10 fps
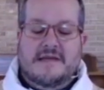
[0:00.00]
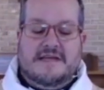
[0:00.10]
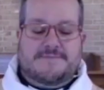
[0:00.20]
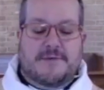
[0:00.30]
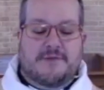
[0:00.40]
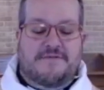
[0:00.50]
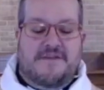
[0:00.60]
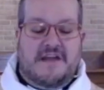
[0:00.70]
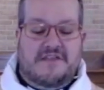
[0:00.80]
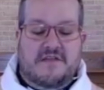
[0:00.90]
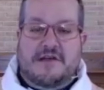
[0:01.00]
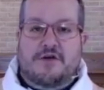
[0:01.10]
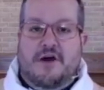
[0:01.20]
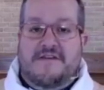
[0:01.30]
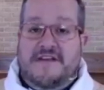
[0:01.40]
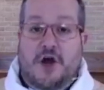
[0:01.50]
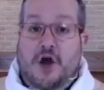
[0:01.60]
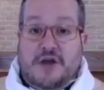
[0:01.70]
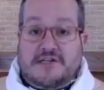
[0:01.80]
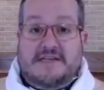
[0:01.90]
As people of faith, there often
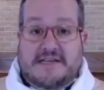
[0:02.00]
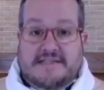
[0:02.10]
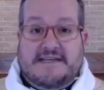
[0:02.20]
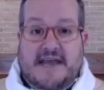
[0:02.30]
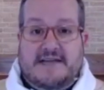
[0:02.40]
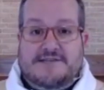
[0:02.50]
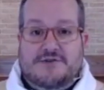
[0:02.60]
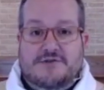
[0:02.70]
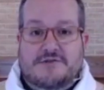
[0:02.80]
aren't easy answers.